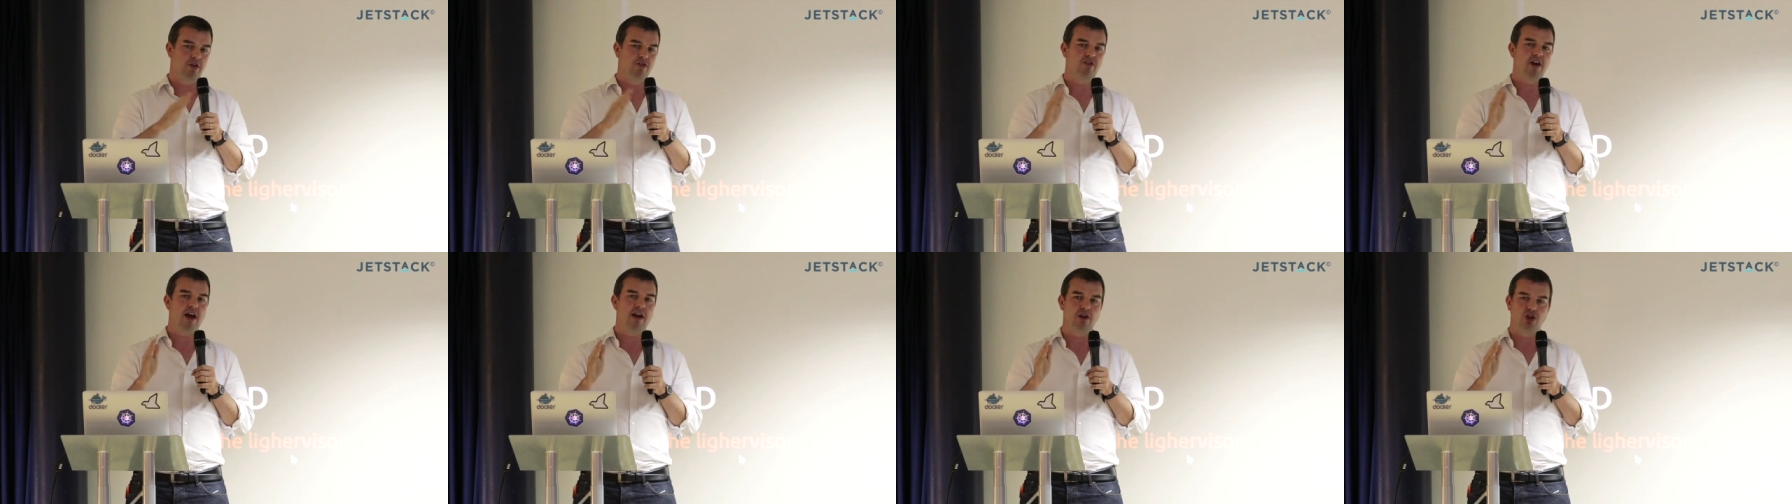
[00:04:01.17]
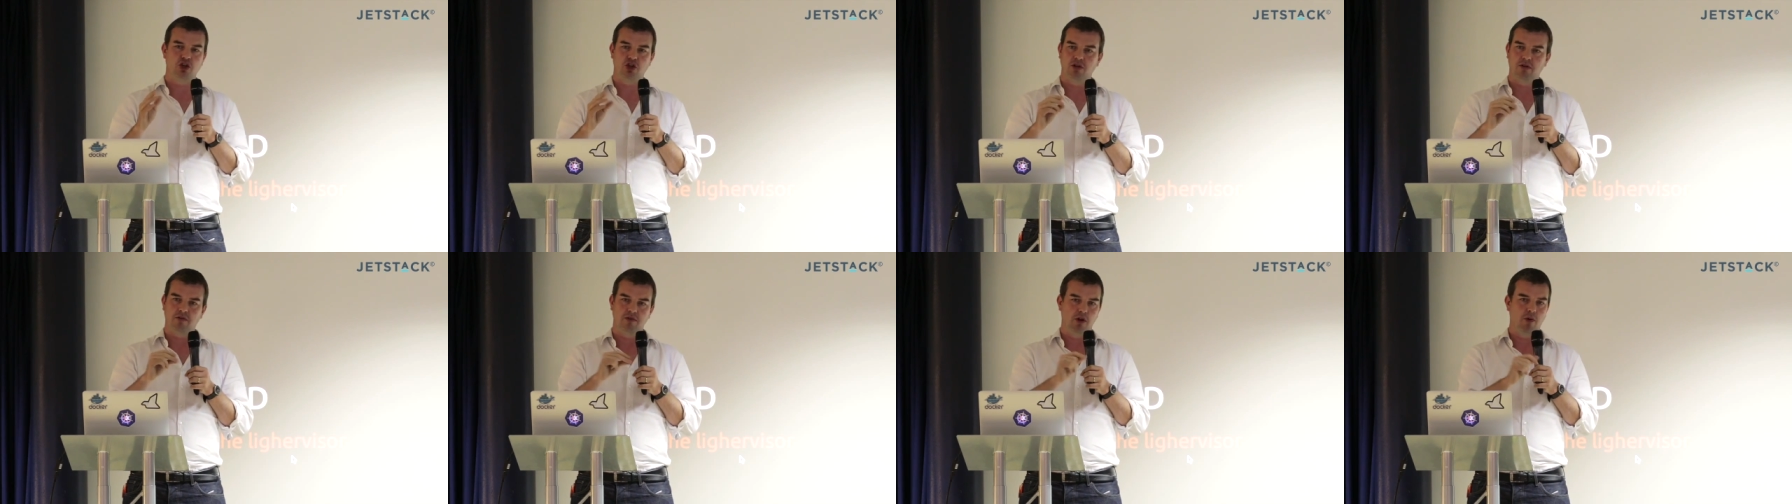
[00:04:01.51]

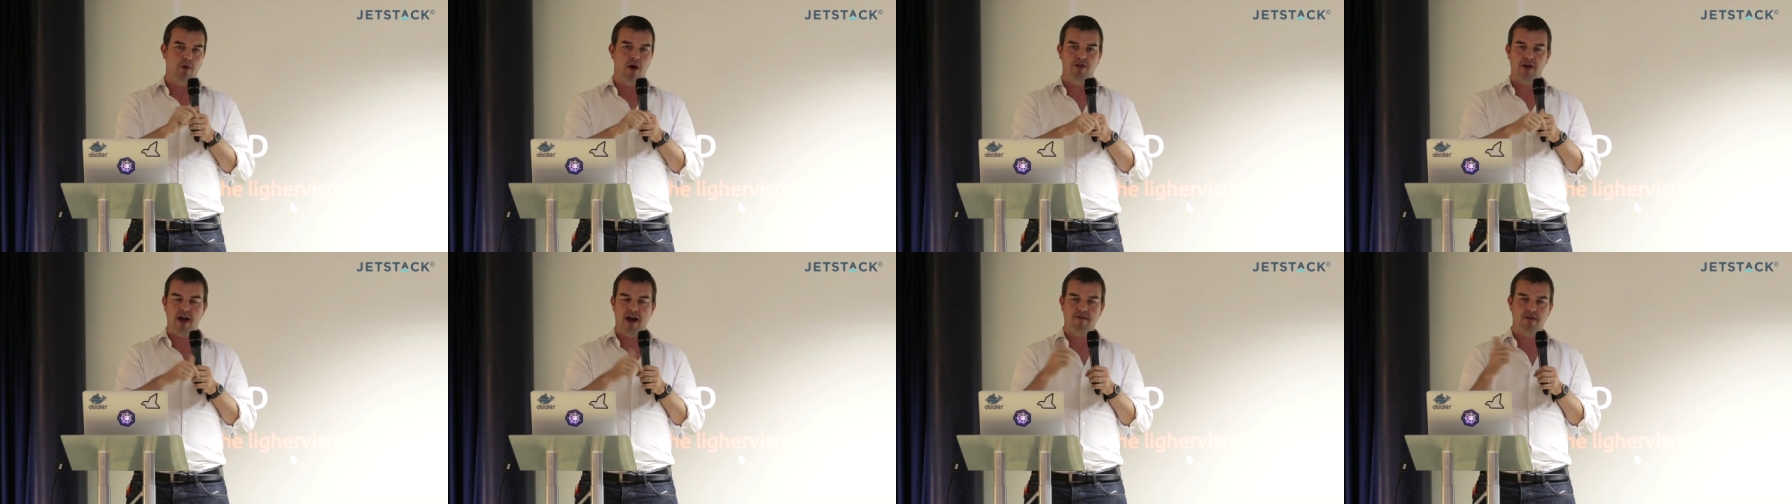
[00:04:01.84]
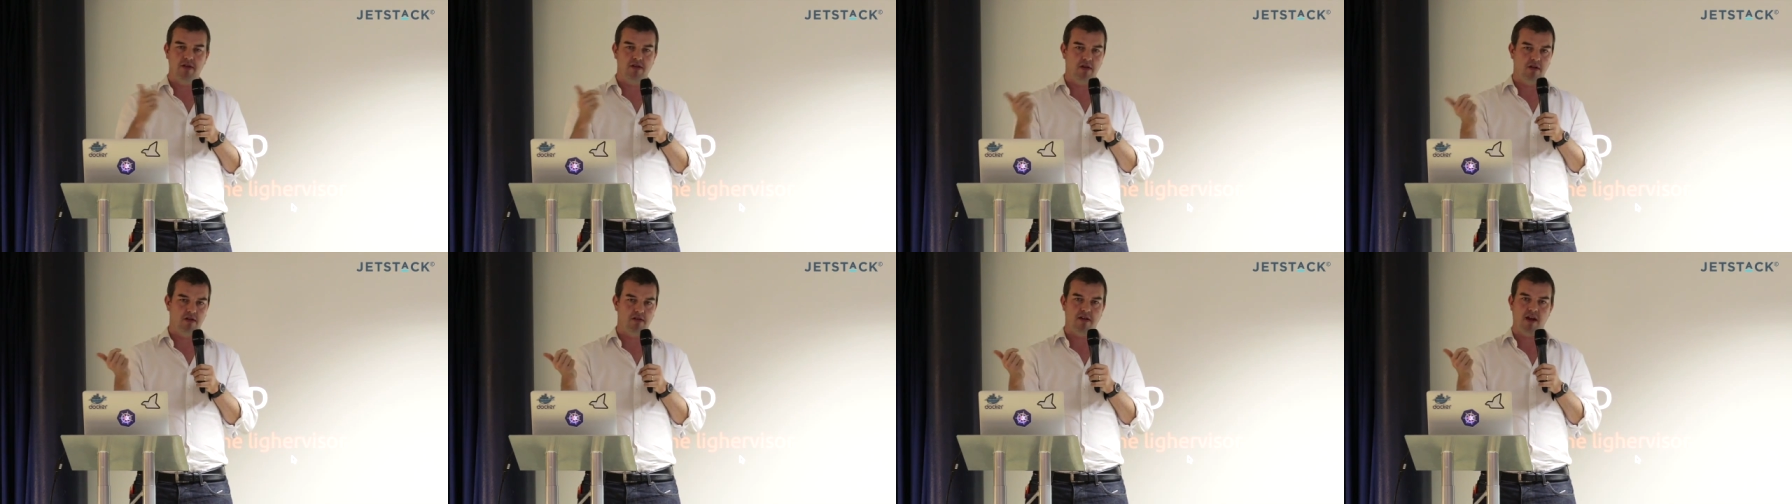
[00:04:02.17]
contention. You either have a
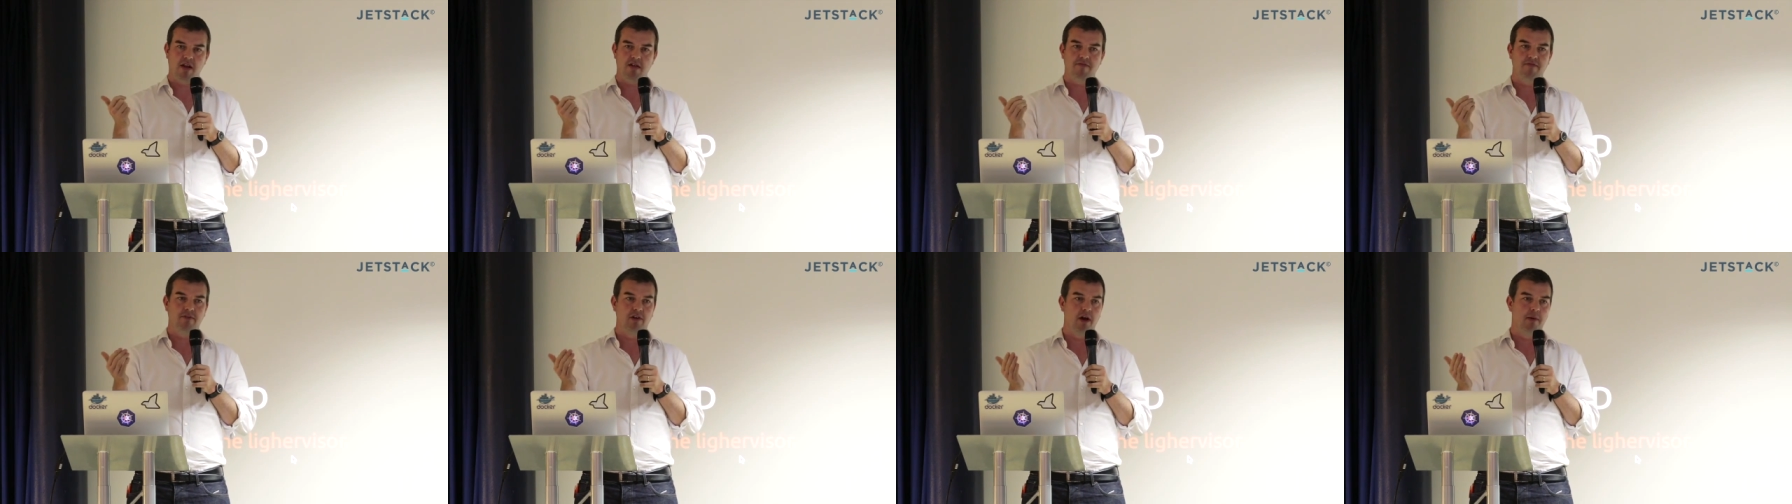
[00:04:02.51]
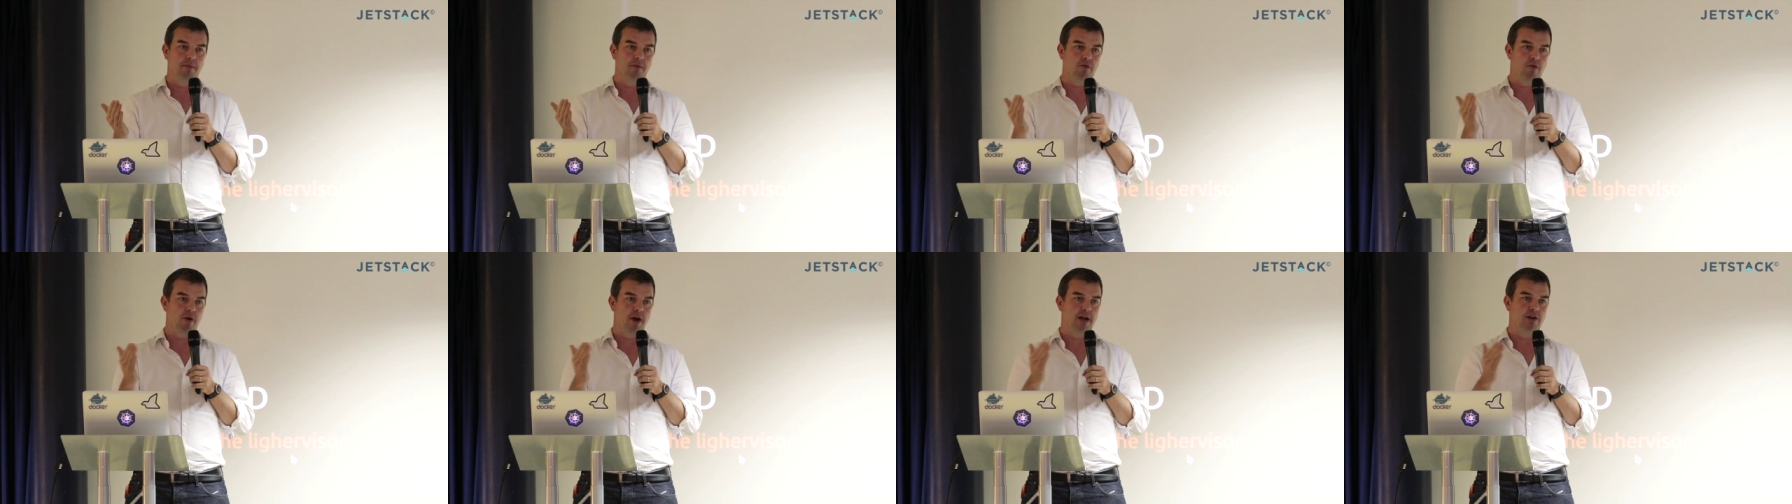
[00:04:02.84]
successful
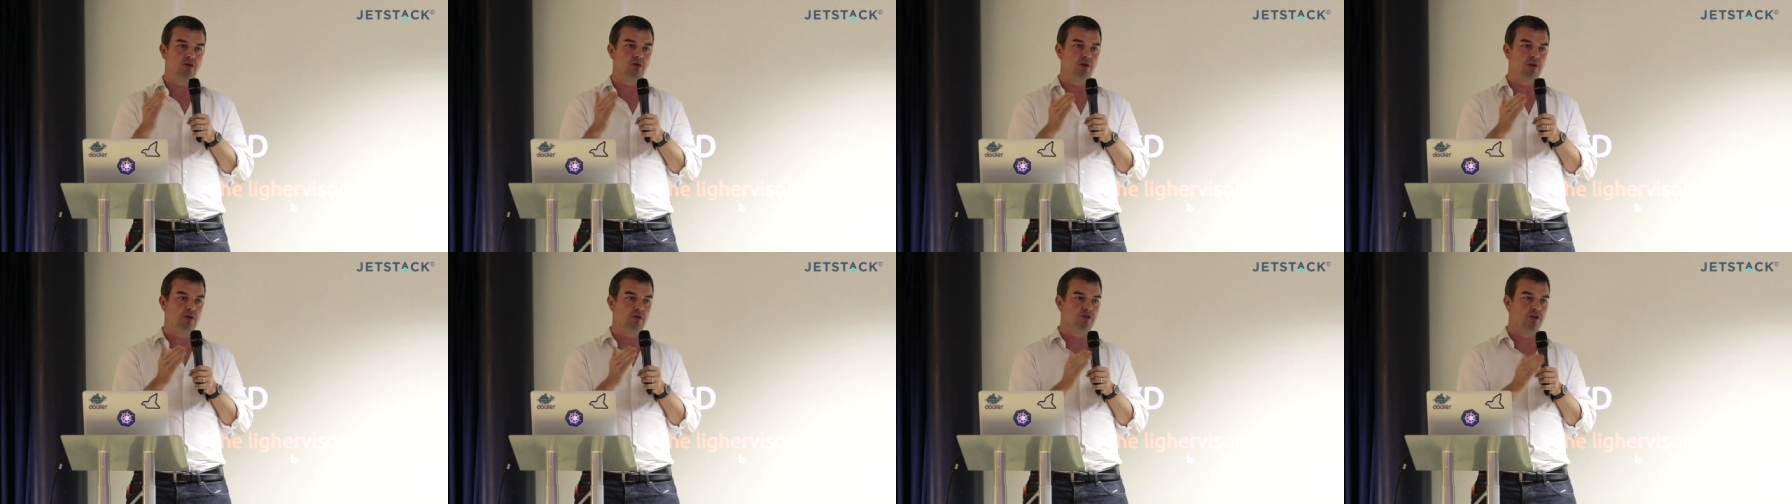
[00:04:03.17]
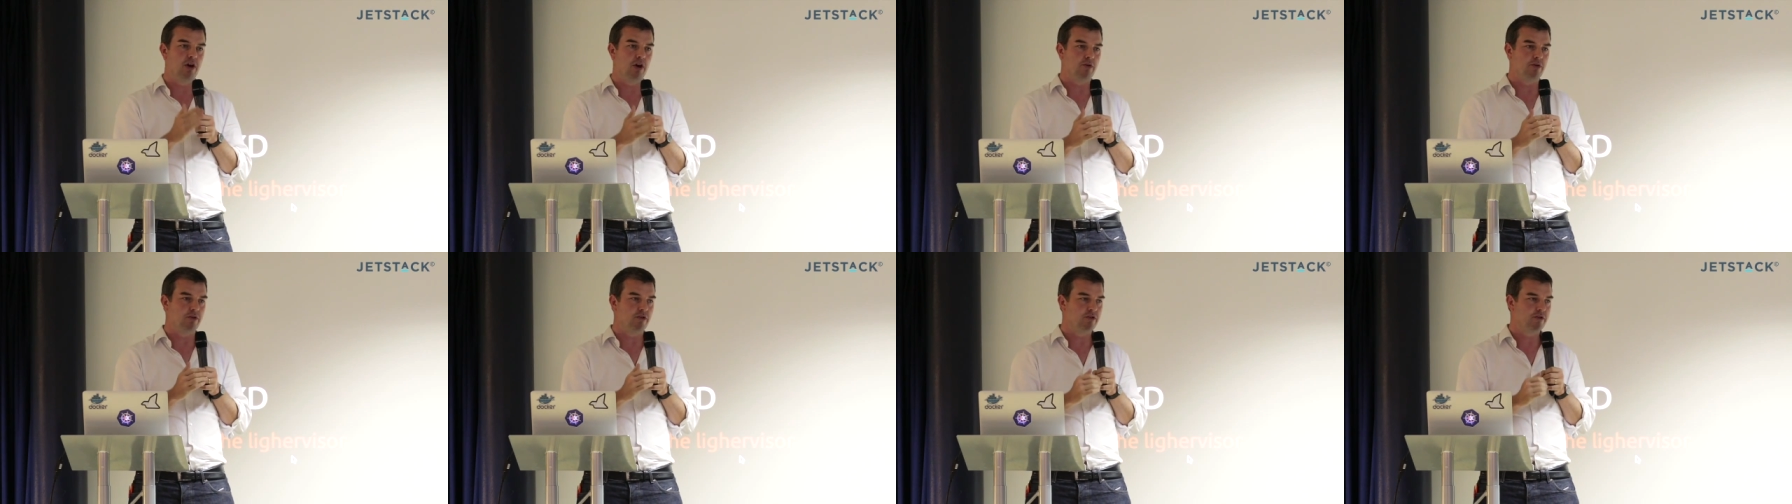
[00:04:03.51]
upgrade or you
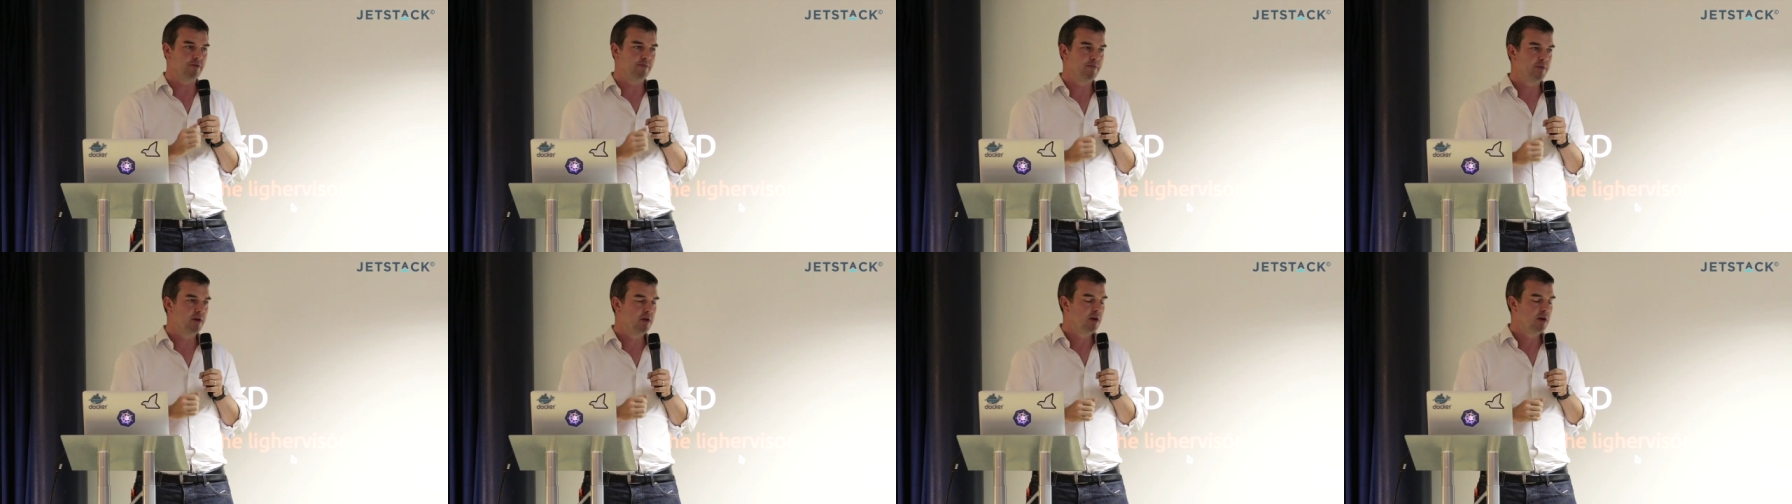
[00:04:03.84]
don't.